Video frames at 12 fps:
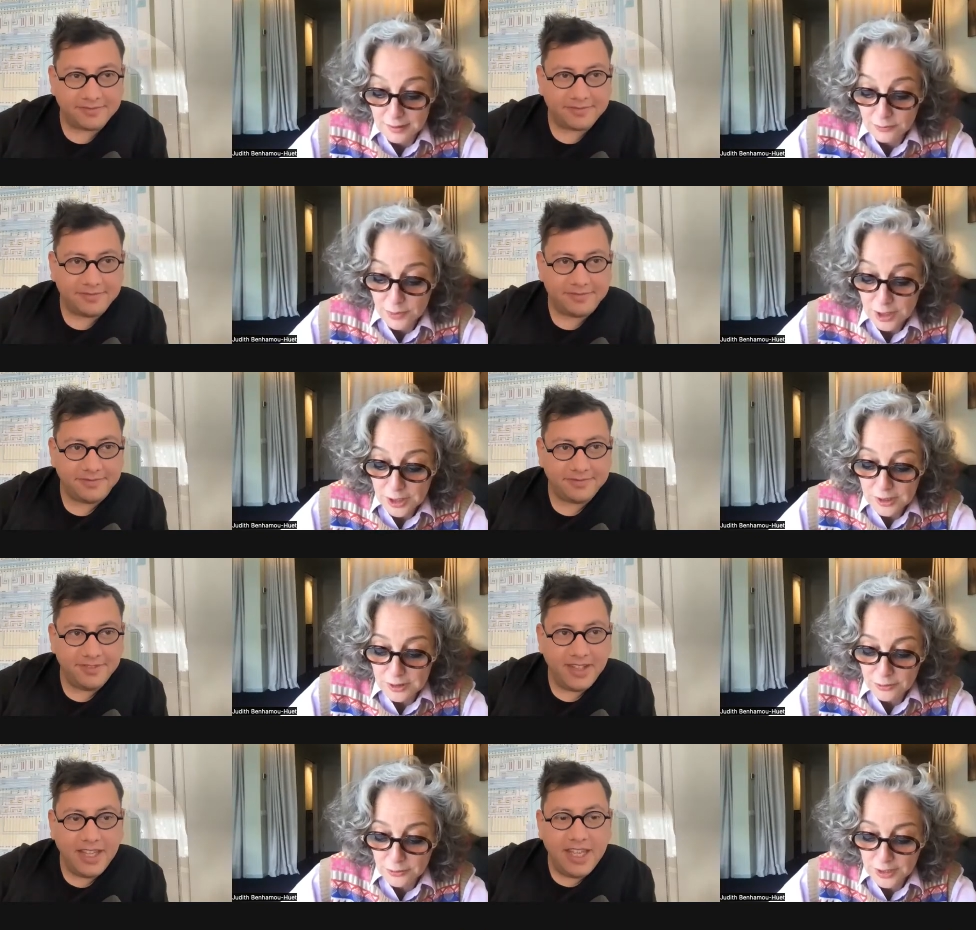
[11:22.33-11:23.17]

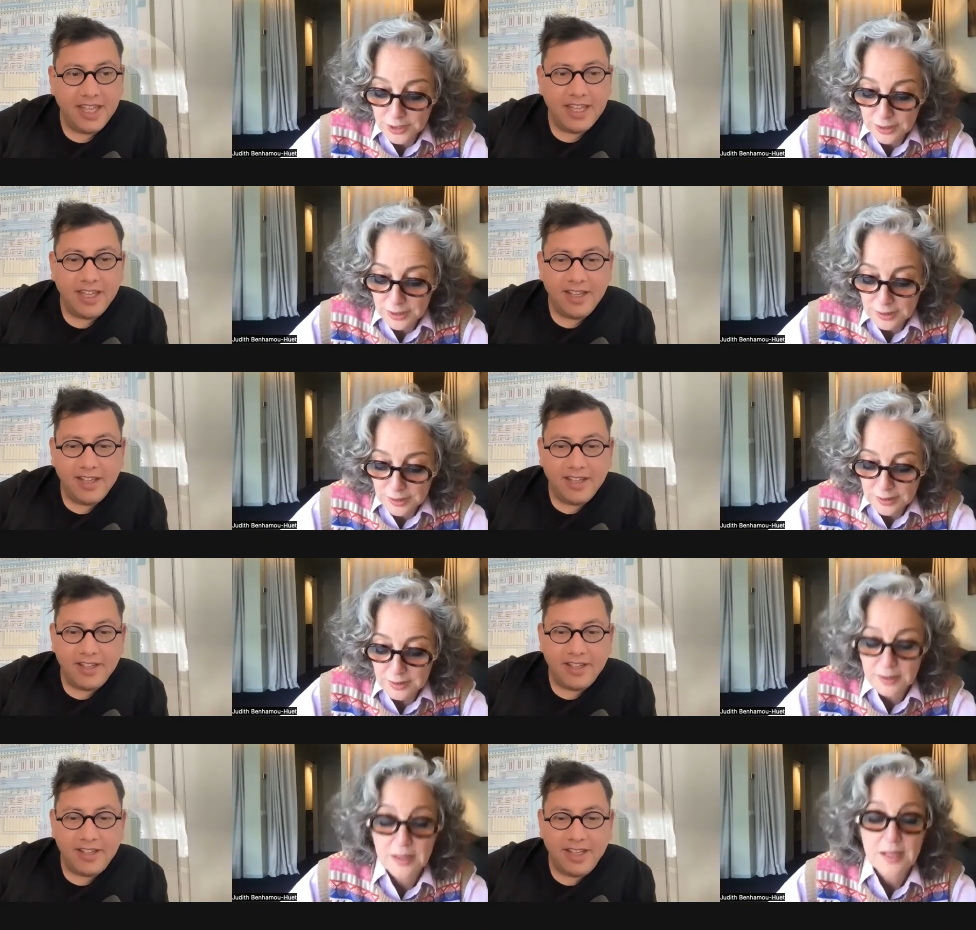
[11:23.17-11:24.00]
Speaker 1: Wow. Okay.
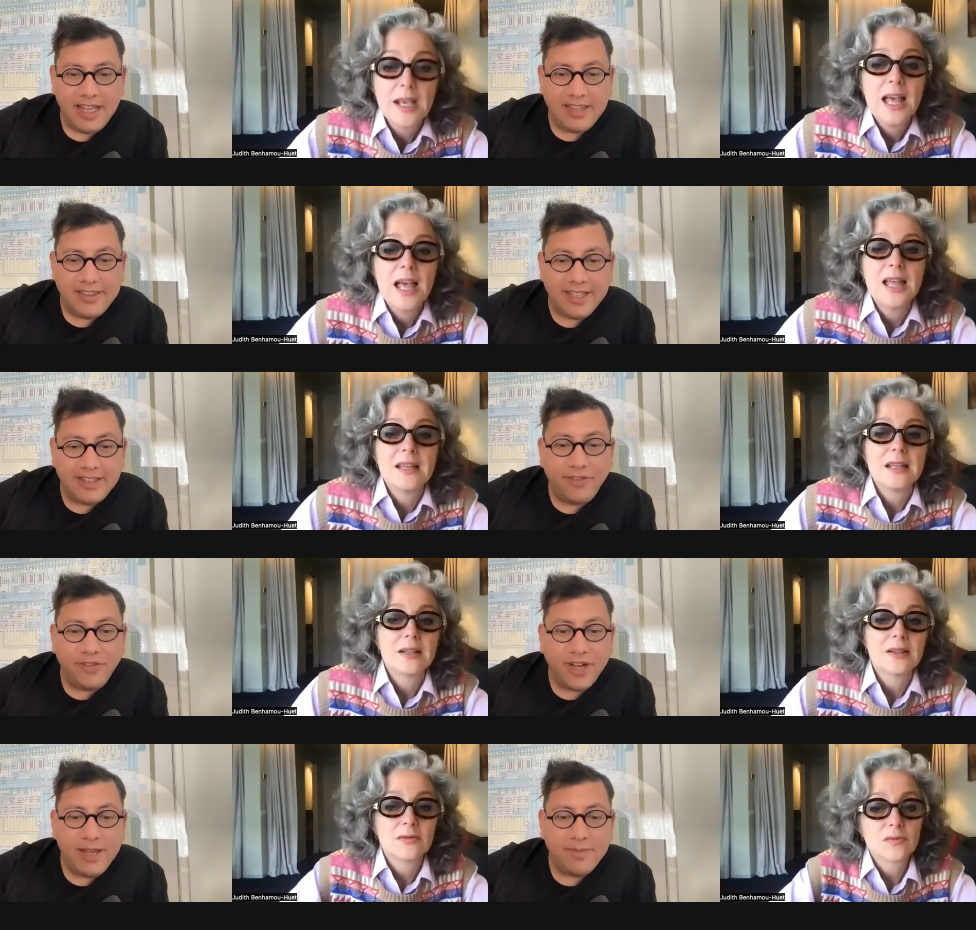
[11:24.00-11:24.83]
Speaker 2: And that
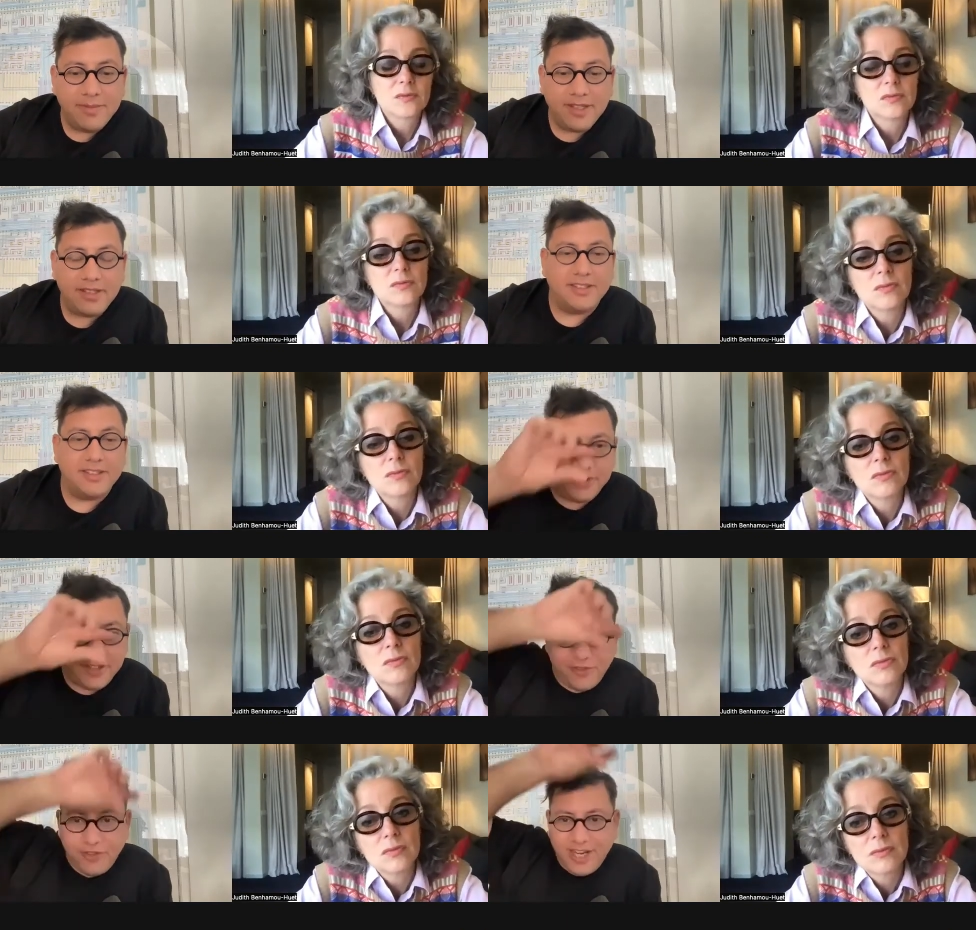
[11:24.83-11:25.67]
frame, the, the, the
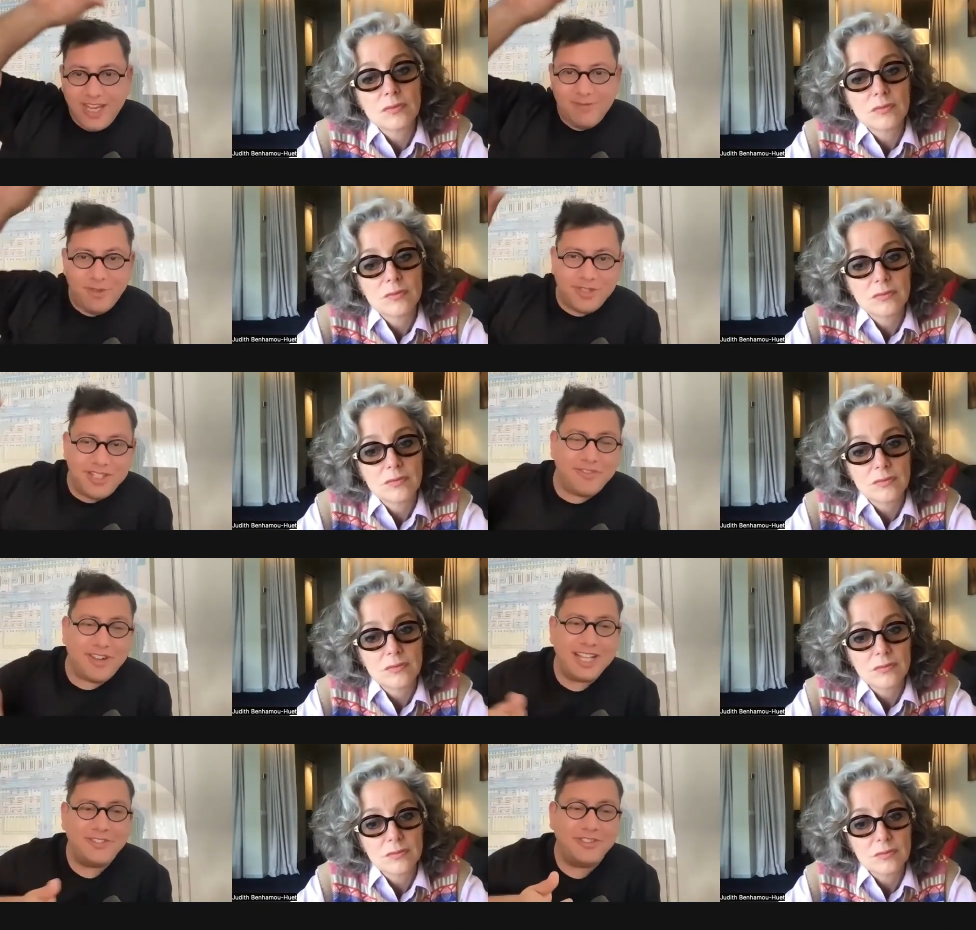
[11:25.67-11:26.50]
frame you see,
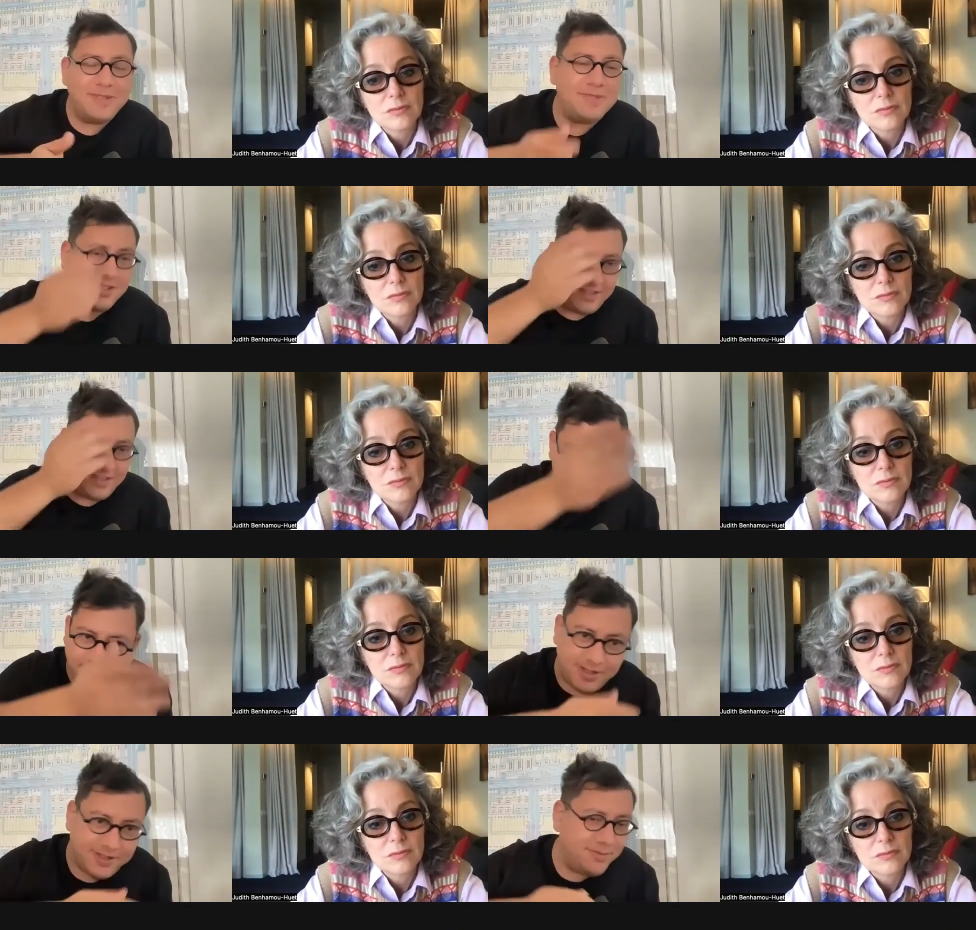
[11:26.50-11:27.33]
white frame that
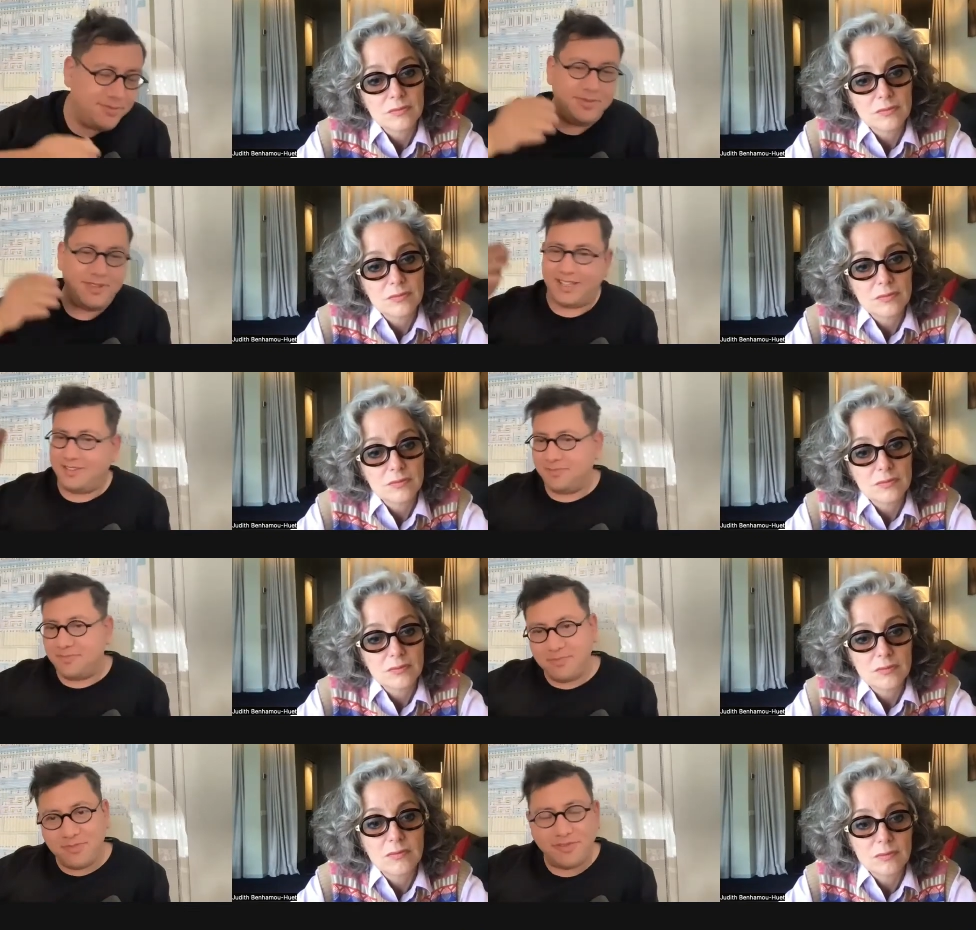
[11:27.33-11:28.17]
looks like
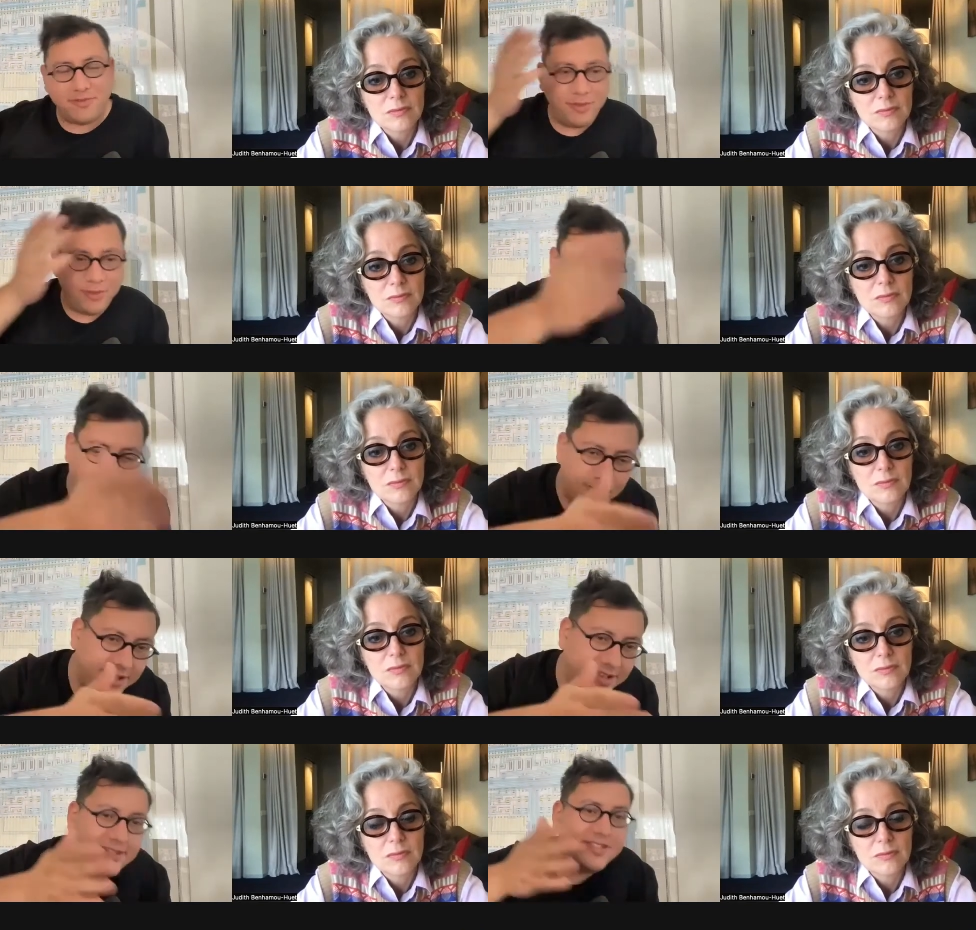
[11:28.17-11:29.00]

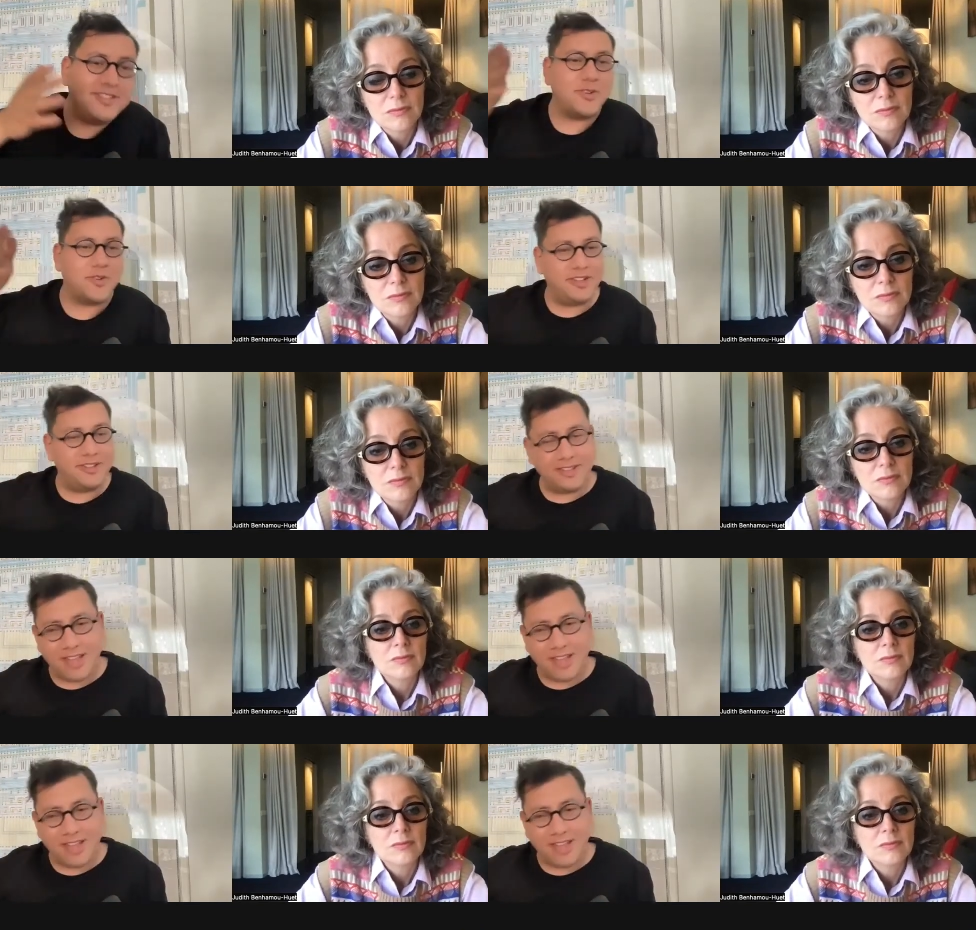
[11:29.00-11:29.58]
Florence or in